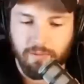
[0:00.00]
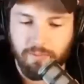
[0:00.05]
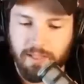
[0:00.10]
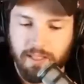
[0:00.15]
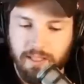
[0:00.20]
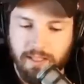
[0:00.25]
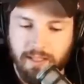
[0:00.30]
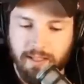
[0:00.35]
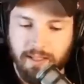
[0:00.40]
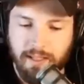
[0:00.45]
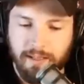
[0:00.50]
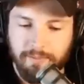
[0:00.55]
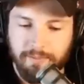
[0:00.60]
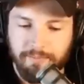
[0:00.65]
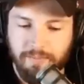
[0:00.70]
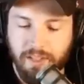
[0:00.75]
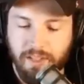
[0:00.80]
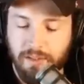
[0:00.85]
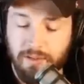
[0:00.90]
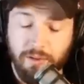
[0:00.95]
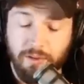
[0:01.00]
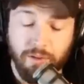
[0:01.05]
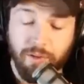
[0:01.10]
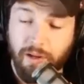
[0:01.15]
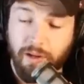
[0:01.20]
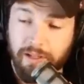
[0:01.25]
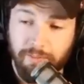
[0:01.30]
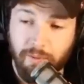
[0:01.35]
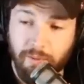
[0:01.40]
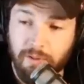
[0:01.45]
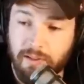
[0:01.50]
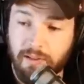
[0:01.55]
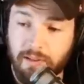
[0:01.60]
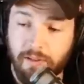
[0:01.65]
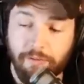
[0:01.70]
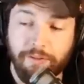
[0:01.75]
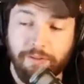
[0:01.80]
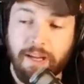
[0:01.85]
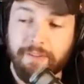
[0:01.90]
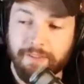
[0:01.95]
You can also cross-post your
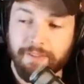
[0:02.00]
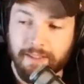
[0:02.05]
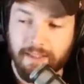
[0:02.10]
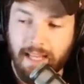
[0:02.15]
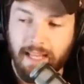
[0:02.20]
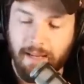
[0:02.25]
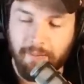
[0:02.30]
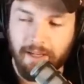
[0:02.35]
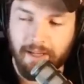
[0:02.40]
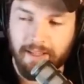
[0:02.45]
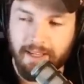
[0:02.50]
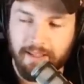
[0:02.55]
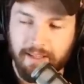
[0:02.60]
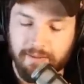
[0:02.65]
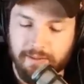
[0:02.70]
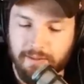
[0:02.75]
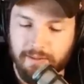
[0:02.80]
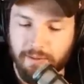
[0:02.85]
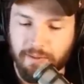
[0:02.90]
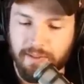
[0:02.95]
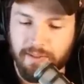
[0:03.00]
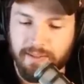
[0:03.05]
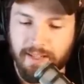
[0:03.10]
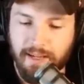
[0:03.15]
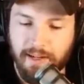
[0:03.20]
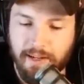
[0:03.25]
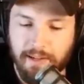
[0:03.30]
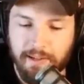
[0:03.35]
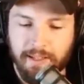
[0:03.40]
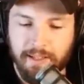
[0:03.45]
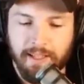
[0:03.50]
favorite Am I the Asshole stories there.